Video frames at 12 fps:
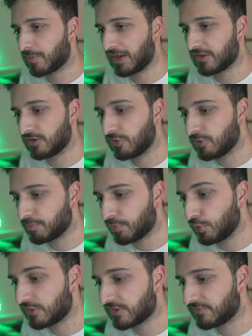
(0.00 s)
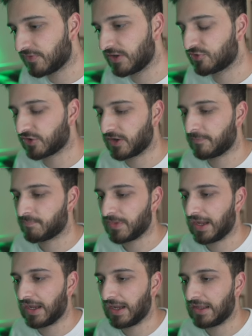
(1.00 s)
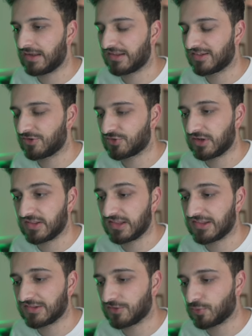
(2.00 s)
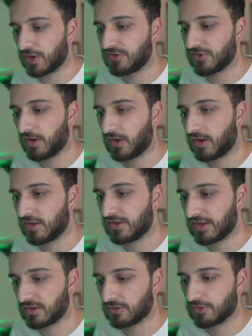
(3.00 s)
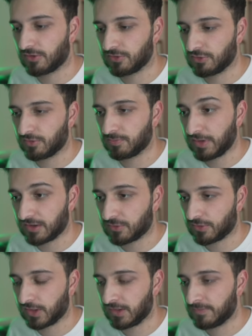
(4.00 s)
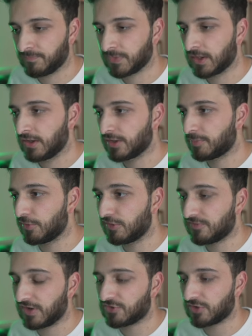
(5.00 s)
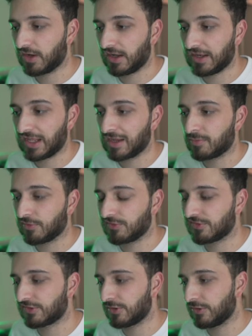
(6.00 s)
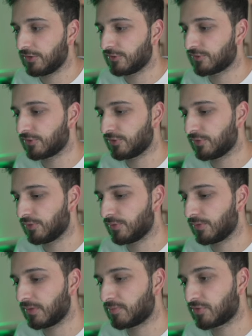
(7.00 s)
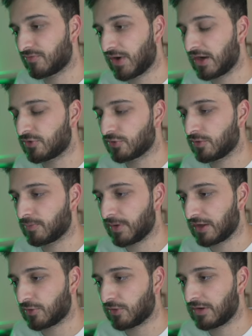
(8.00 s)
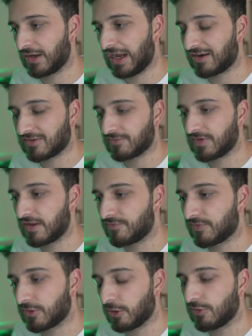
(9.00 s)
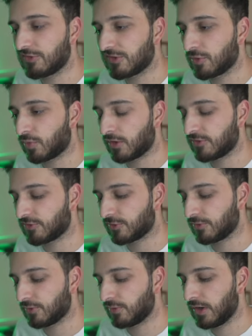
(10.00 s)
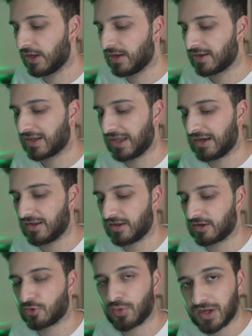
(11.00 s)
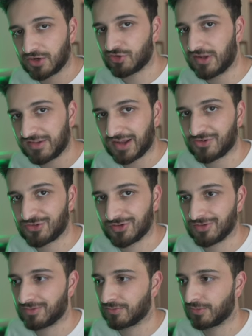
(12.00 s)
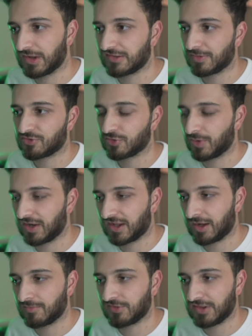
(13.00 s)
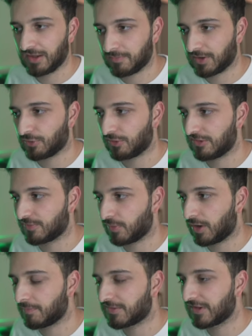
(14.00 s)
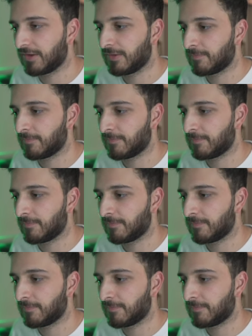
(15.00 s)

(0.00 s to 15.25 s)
about the new boost feature, and essentially this is a way to earn yield on your Bitcoin. The boost feature enables you to provide your Bitcoin actively for those who want to get a quicker transaction, especially when it comes to their Bitcoin swaps.